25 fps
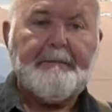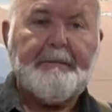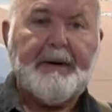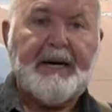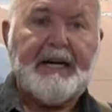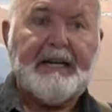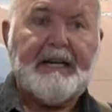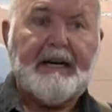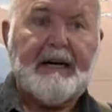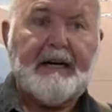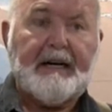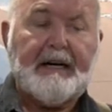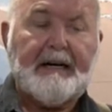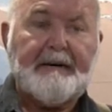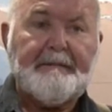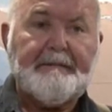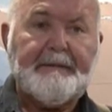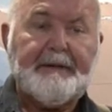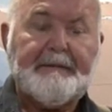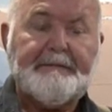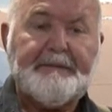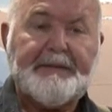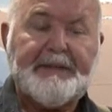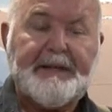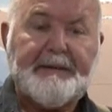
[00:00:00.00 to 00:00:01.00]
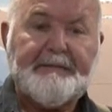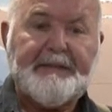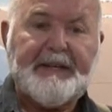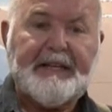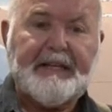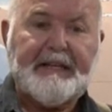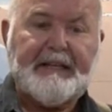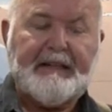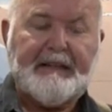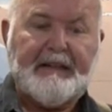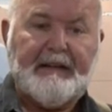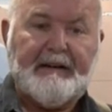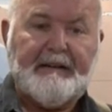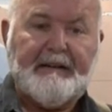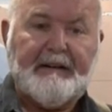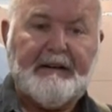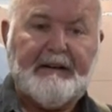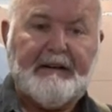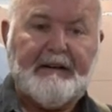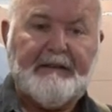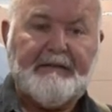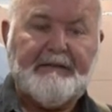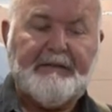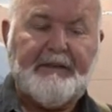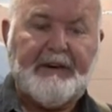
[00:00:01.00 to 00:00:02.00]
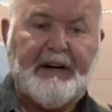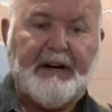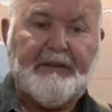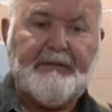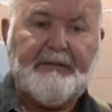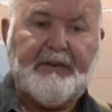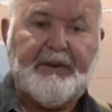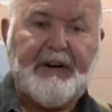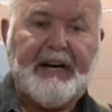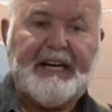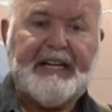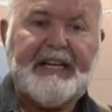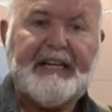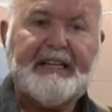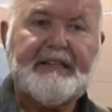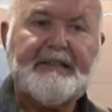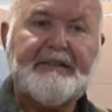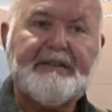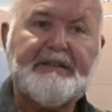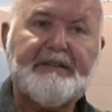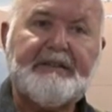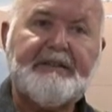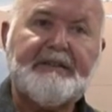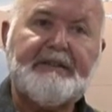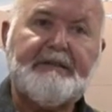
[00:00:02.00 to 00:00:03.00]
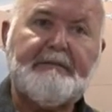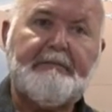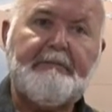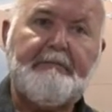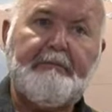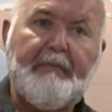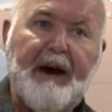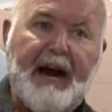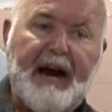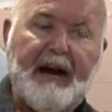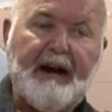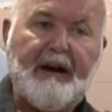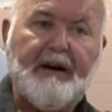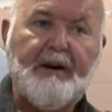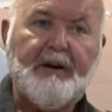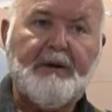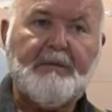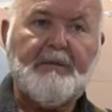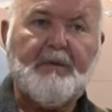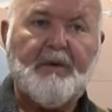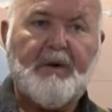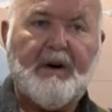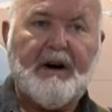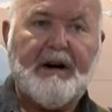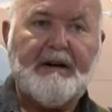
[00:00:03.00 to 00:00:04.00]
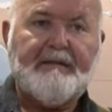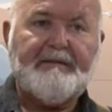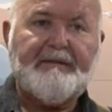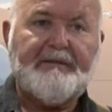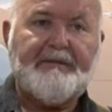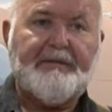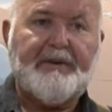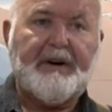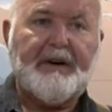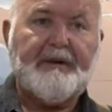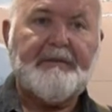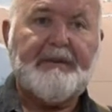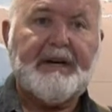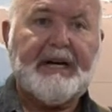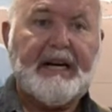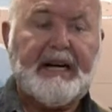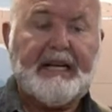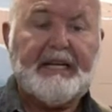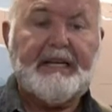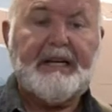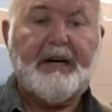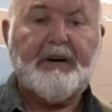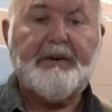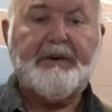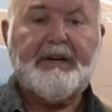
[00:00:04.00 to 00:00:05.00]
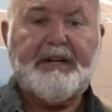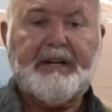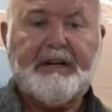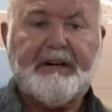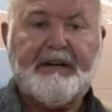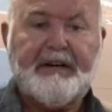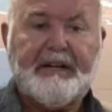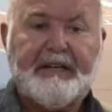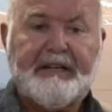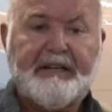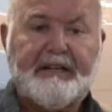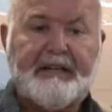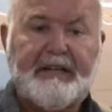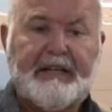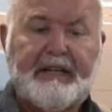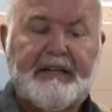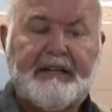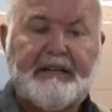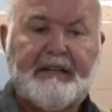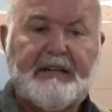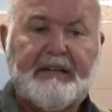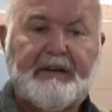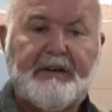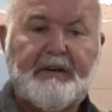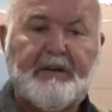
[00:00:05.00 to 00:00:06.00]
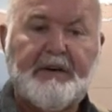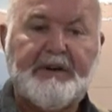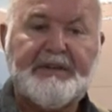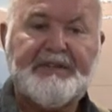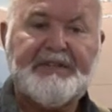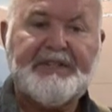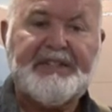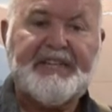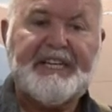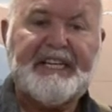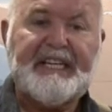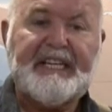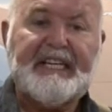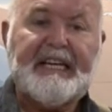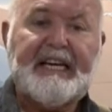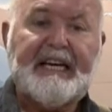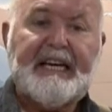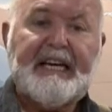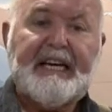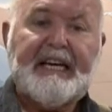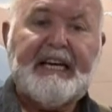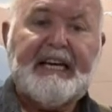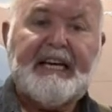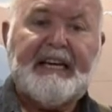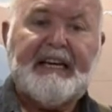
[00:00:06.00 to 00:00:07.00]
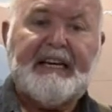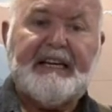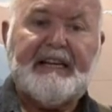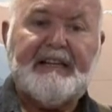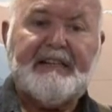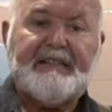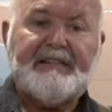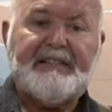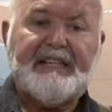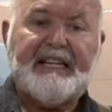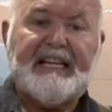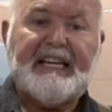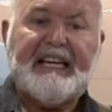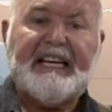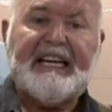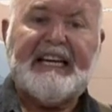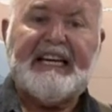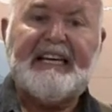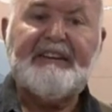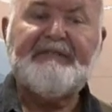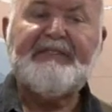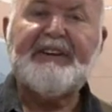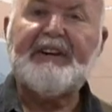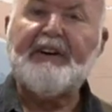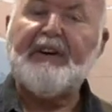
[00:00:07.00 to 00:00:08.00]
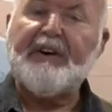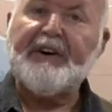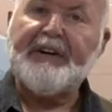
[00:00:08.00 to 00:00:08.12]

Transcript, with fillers: But uh, something uh, of, of, great interest back home where I'm from, and I know here in, in the North Sea, is that even